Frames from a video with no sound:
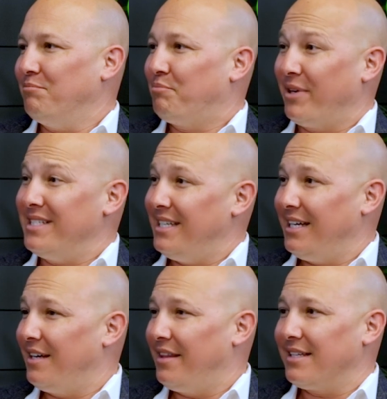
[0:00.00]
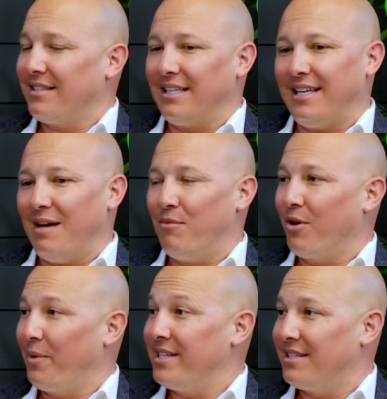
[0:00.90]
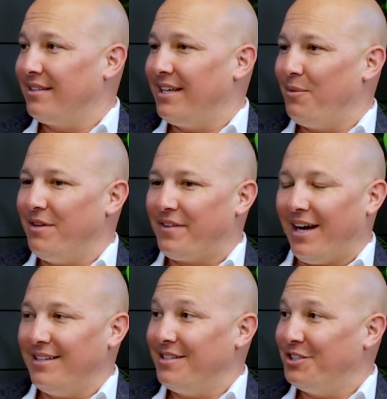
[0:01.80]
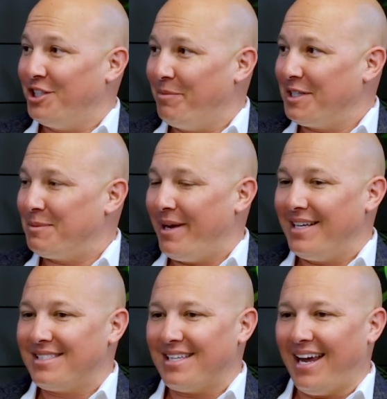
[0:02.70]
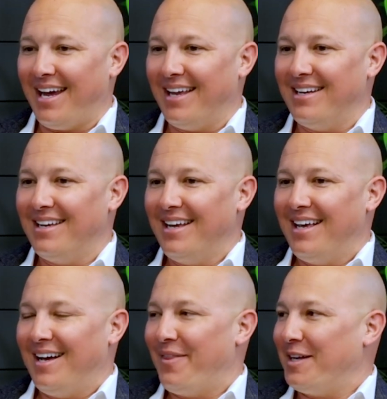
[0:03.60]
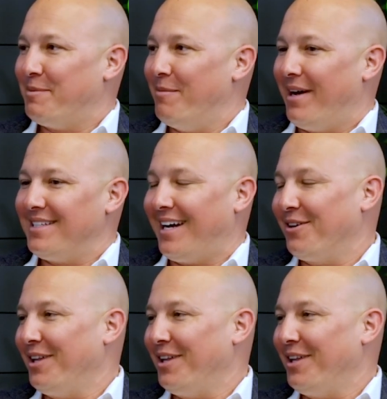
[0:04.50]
printing, and things like that. More recently, we've gotten into the shipping space, and that has been my entire